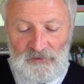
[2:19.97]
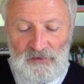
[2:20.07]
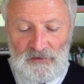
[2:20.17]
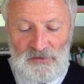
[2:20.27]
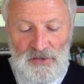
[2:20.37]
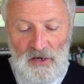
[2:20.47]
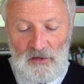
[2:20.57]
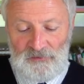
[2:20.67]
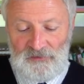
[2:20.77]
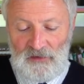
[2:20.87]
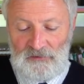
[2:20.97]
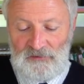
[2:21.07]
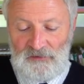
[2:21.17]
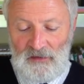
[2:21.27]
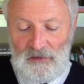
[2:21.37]
she, she
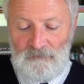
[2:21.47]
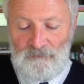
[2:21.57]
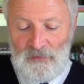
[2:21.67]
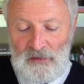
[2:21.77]
does, um,